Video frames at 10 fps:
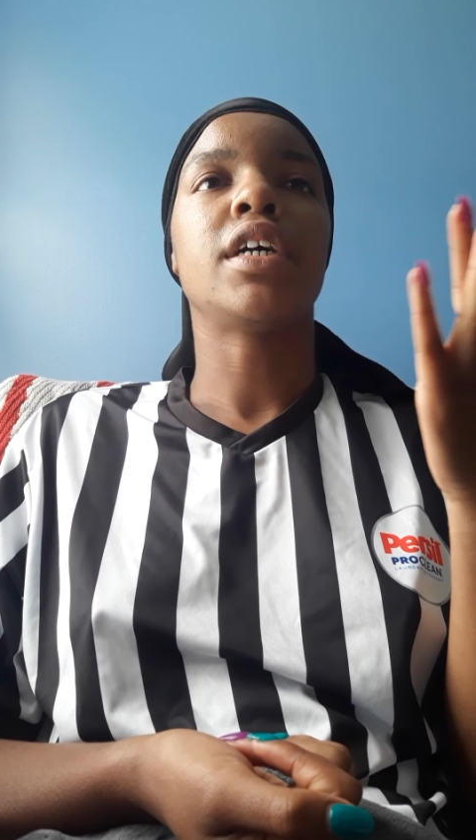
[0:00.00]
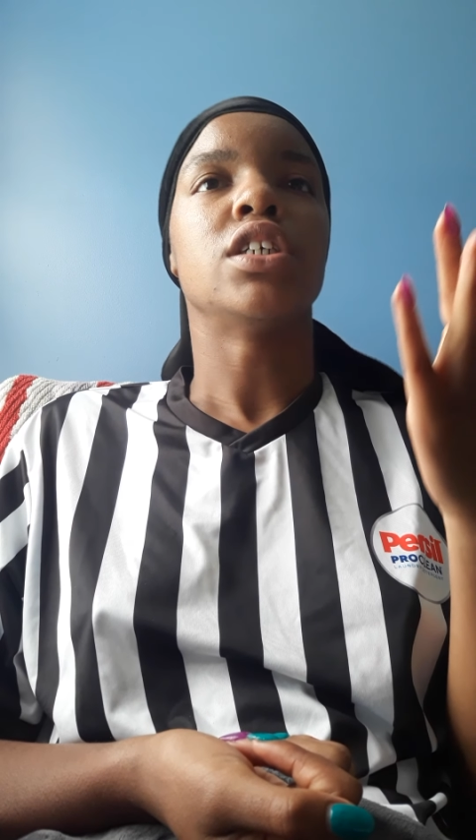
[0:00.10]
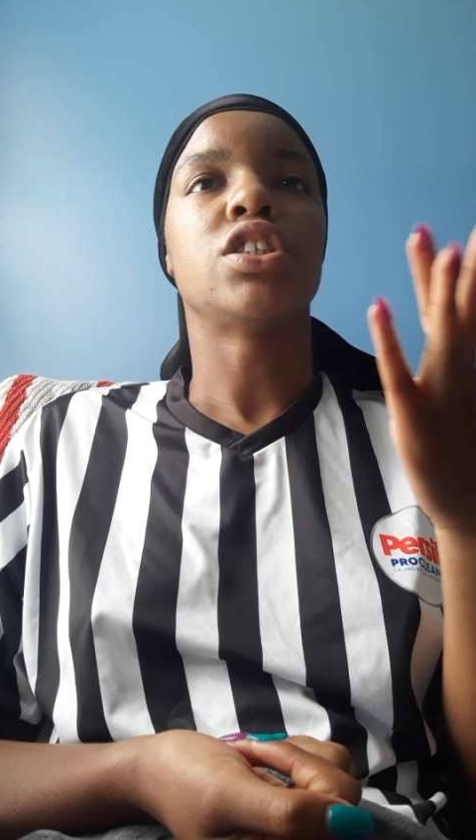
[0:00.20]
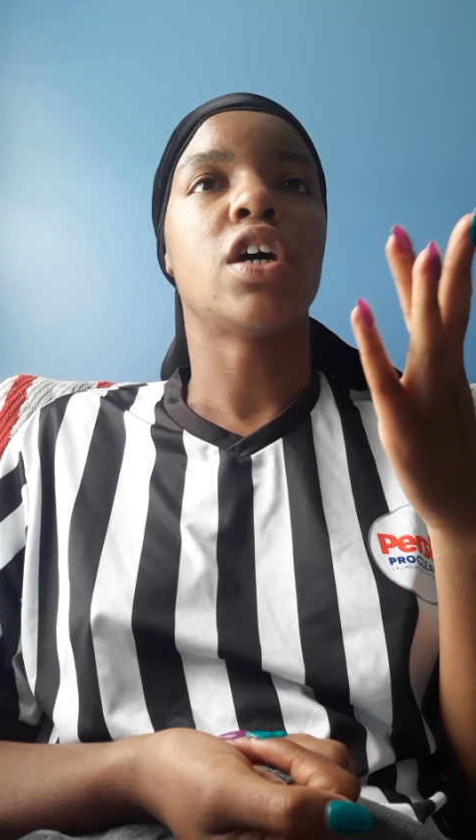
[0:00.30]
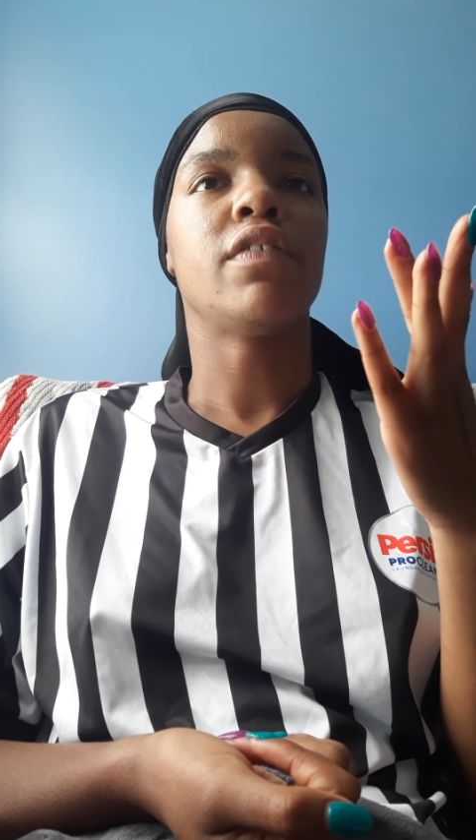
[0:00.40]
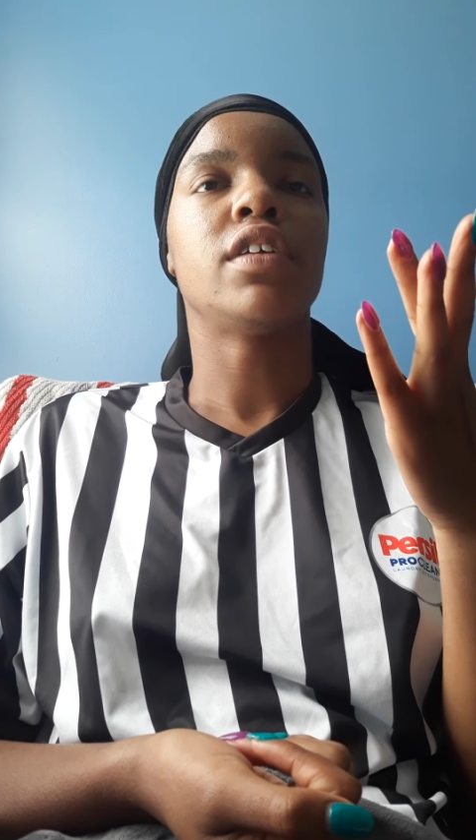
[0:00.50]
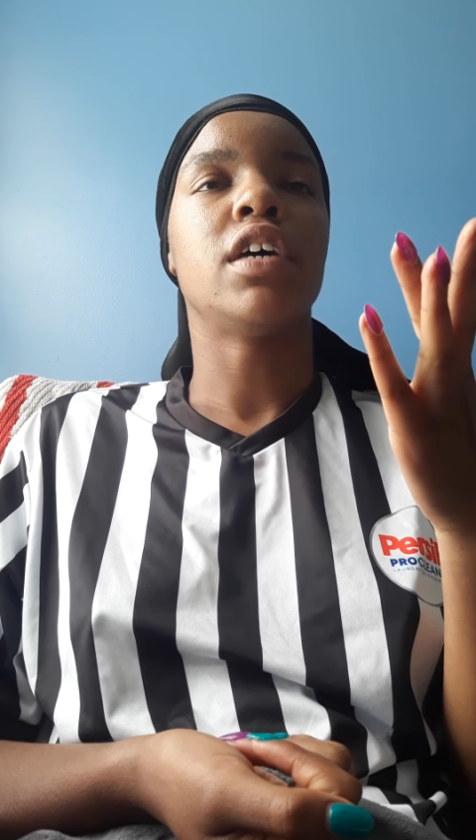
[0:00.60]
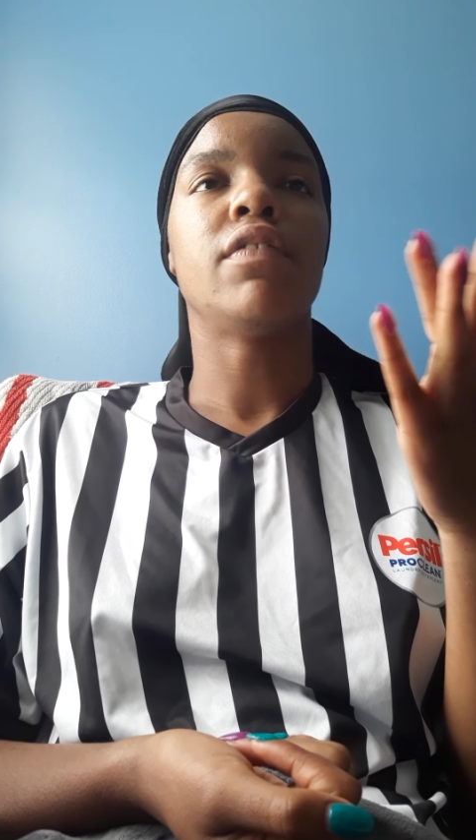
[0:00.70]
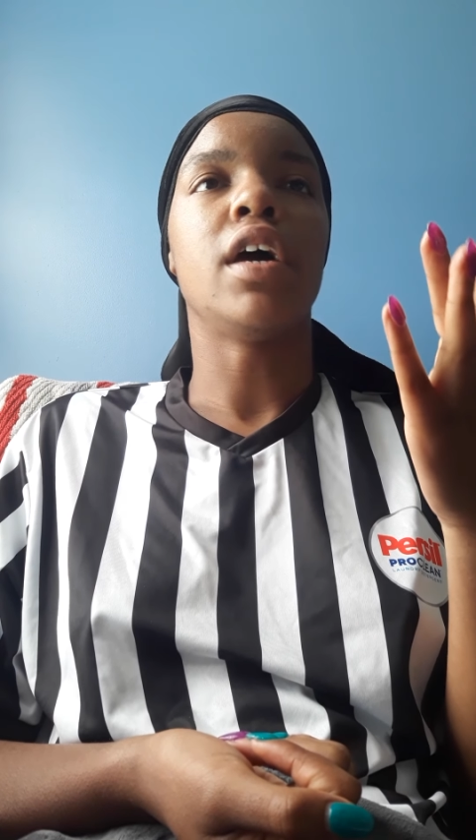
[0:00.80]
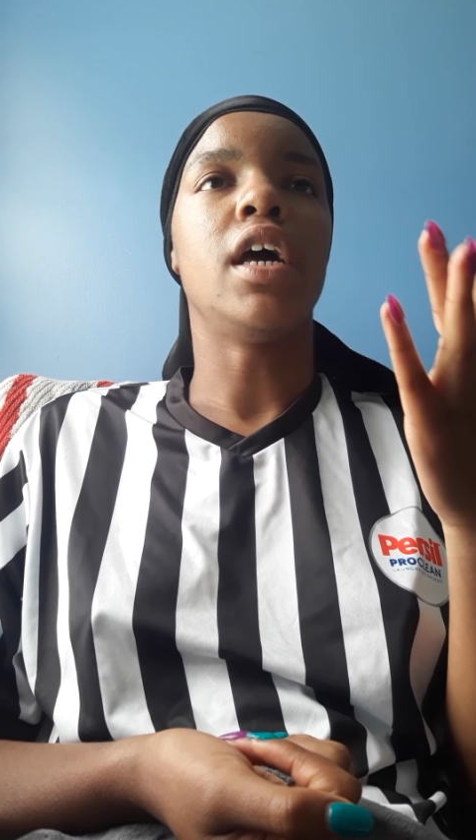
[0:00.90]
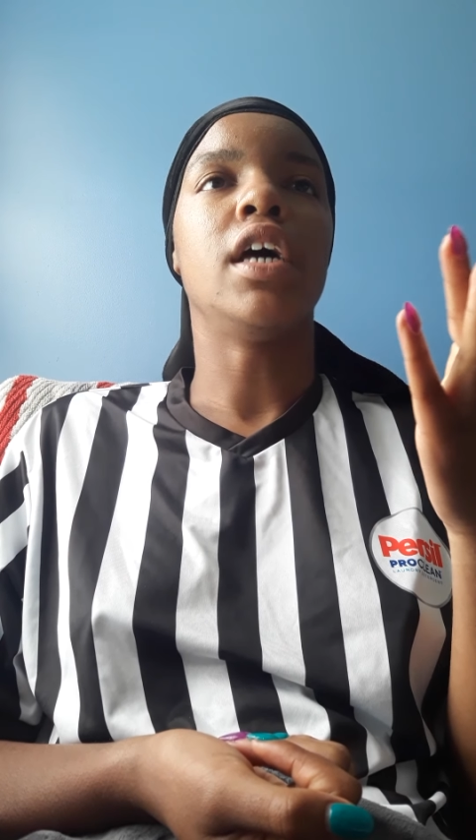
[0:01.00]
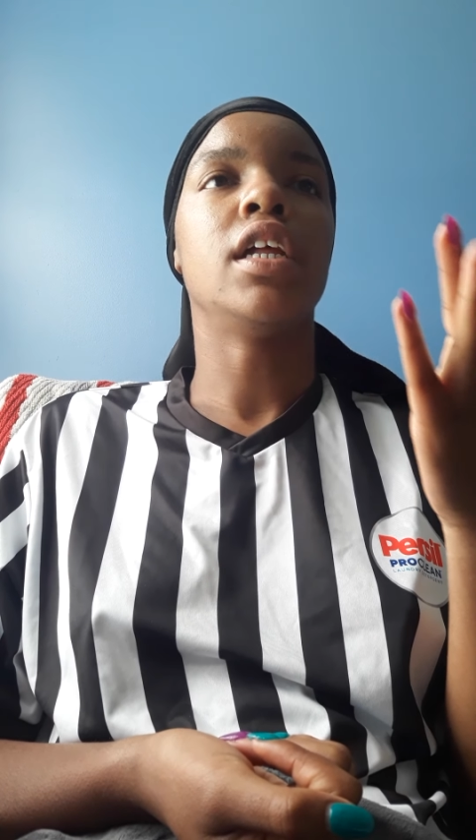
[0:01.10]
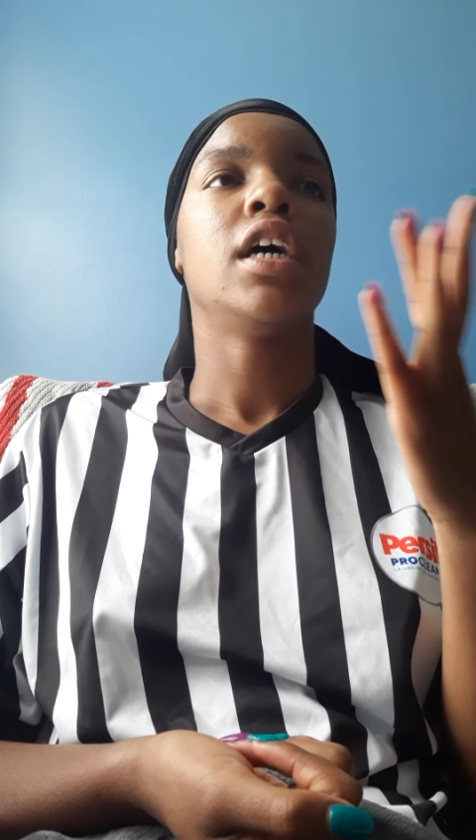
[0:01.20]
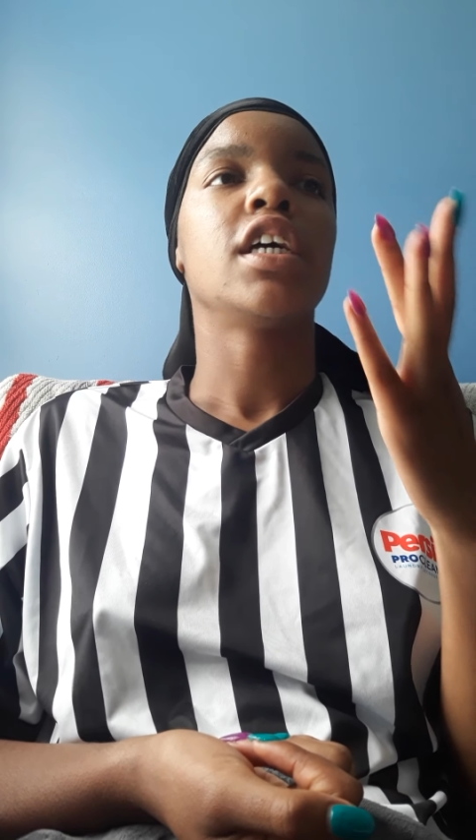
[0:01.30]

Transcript: conservative and